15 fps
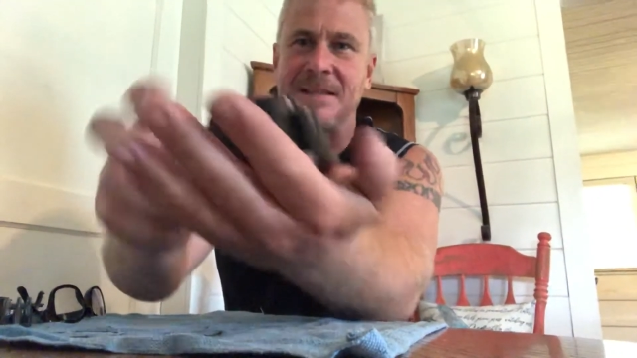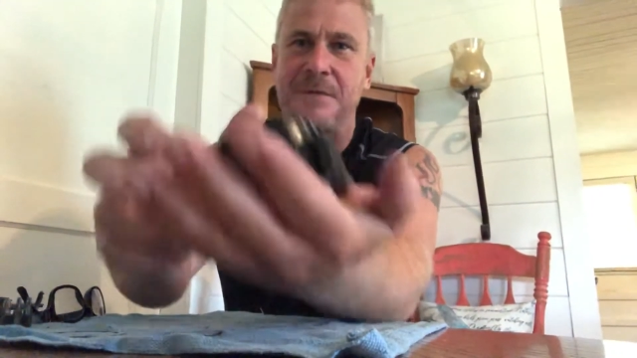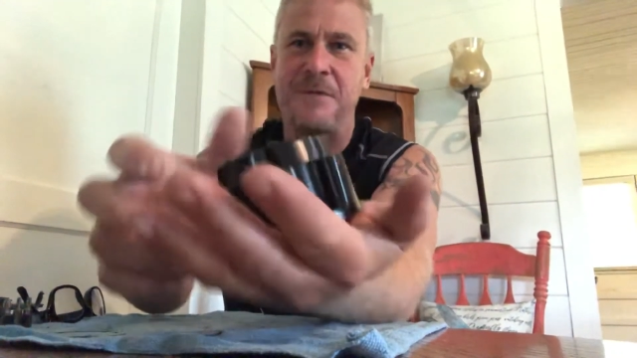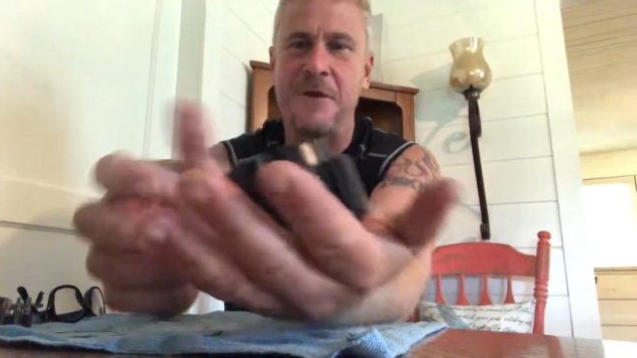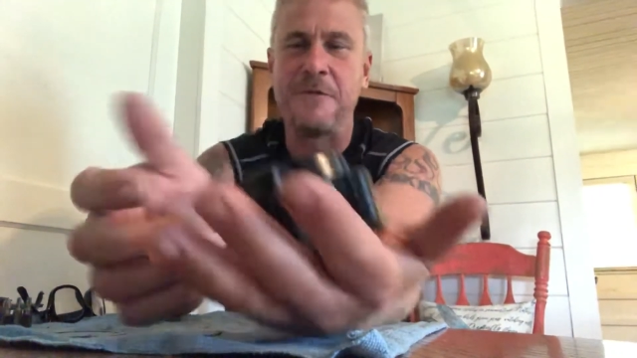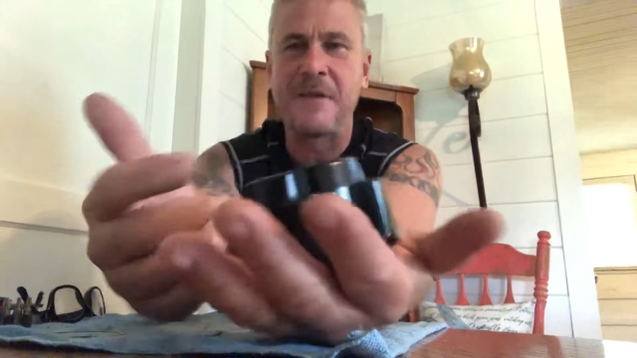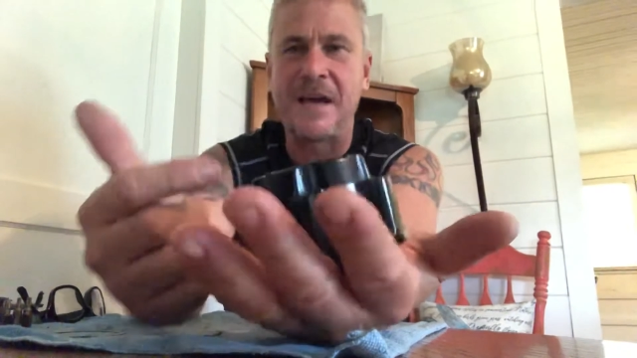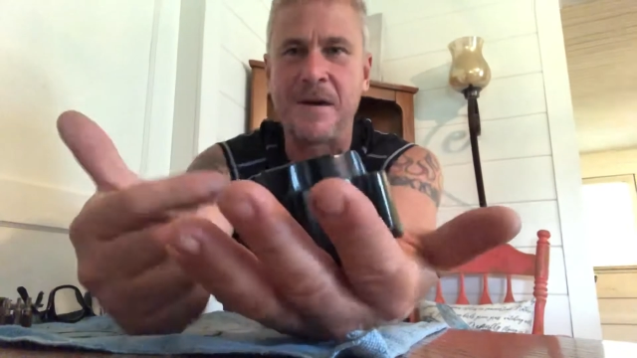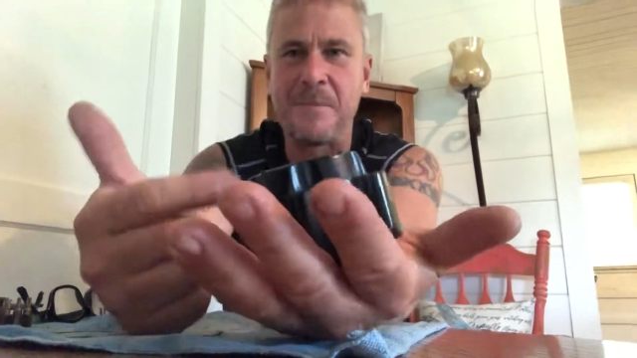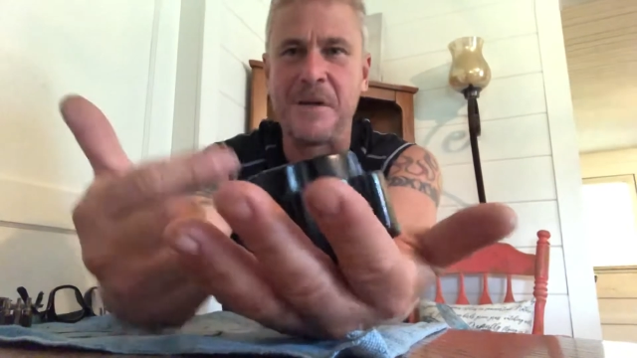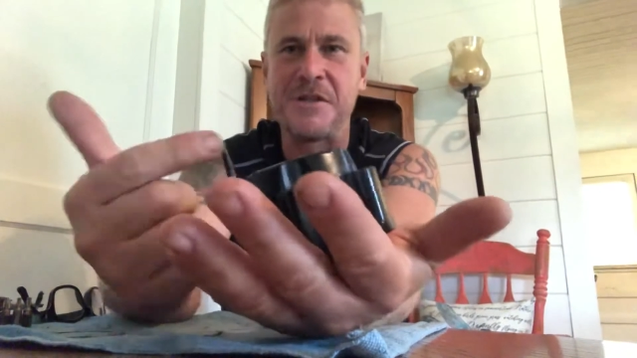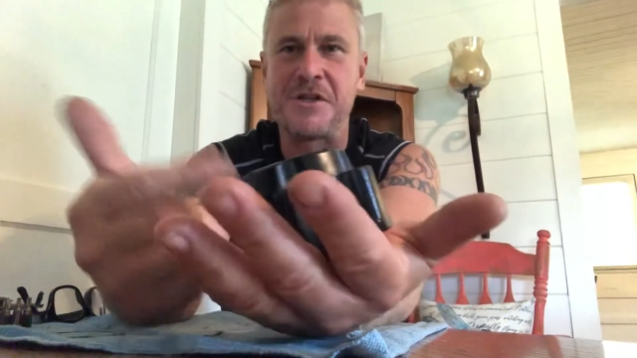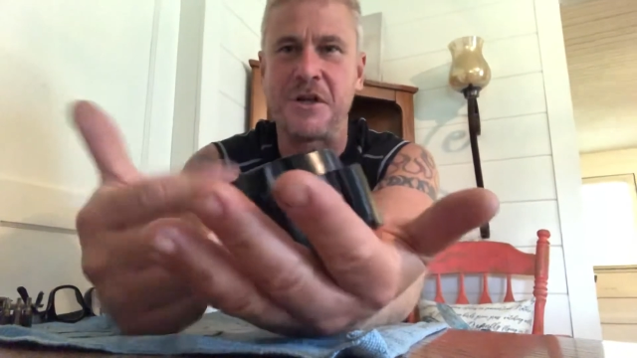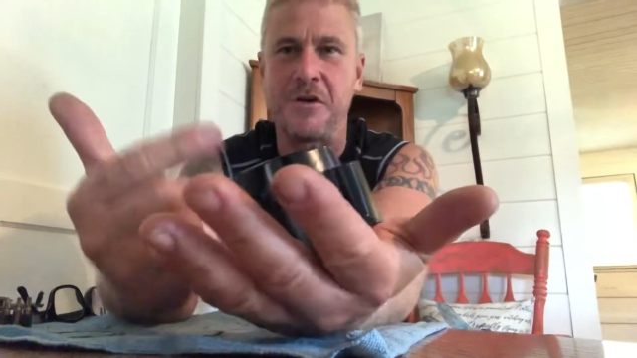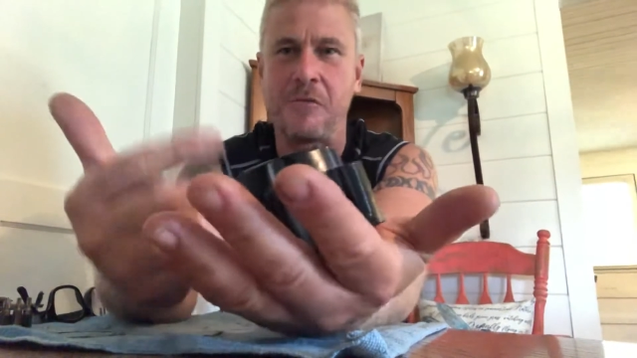If you've got a
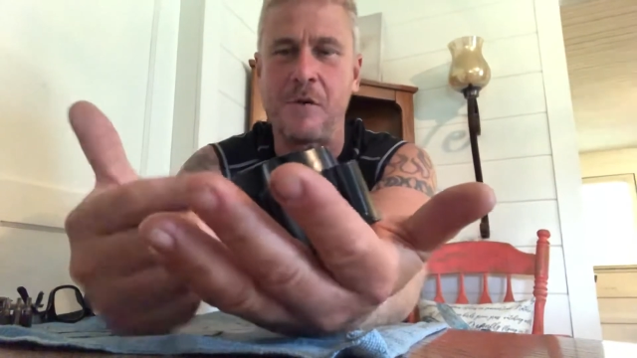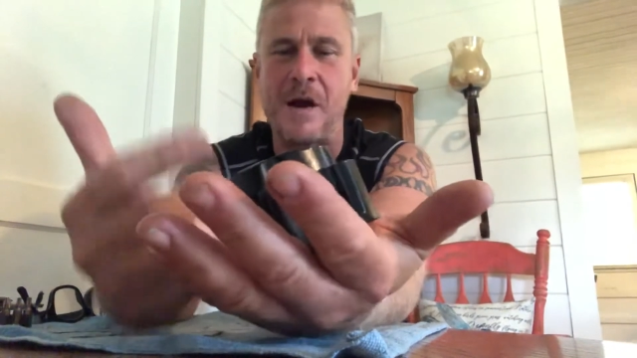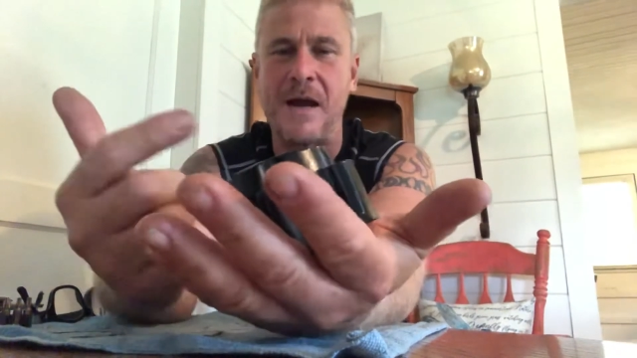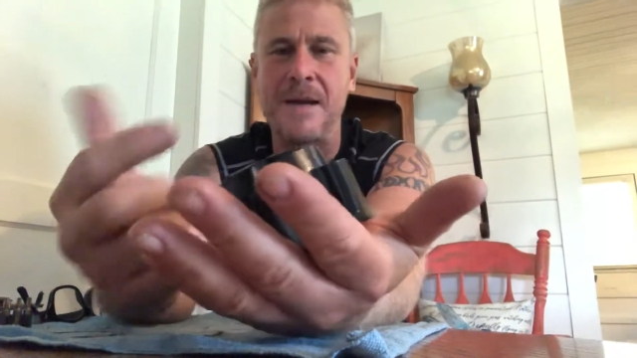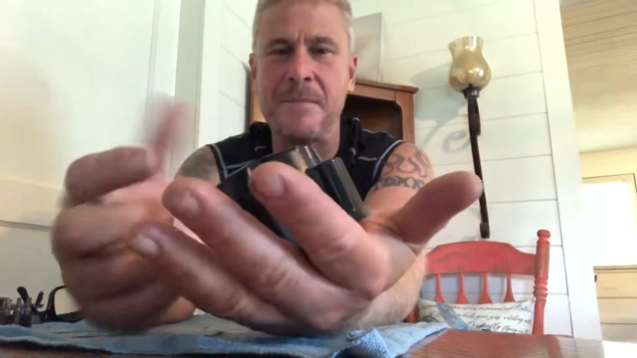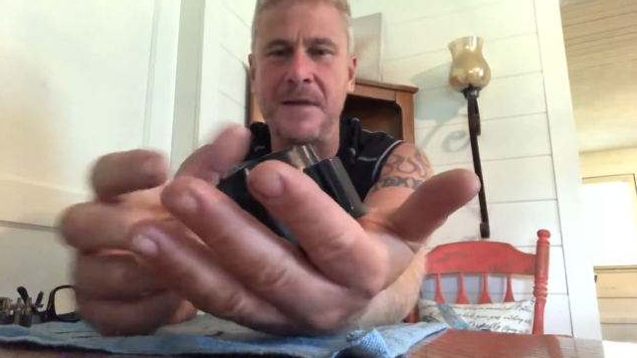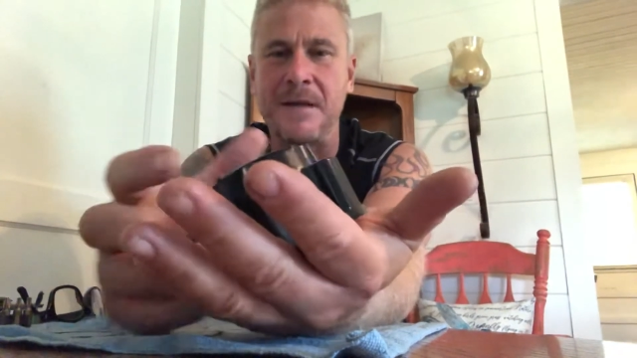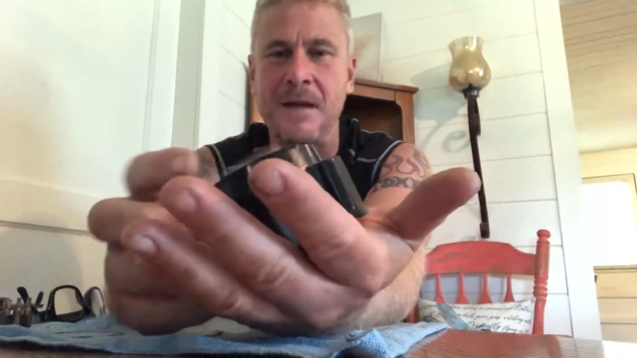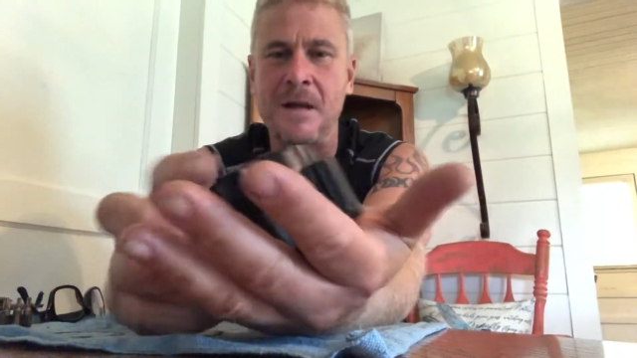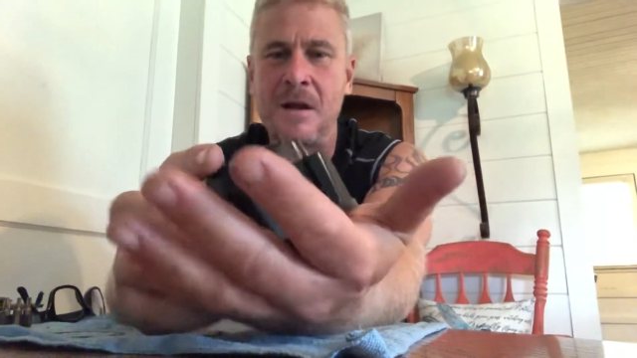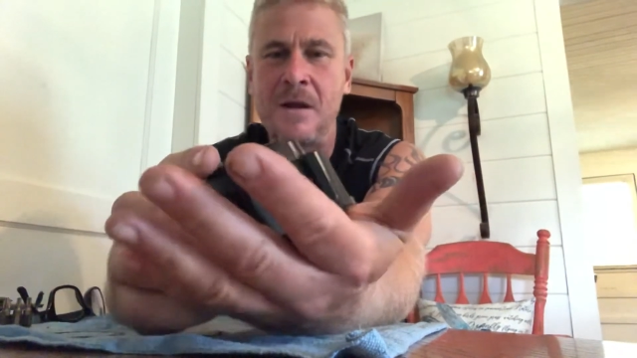bunch of grime and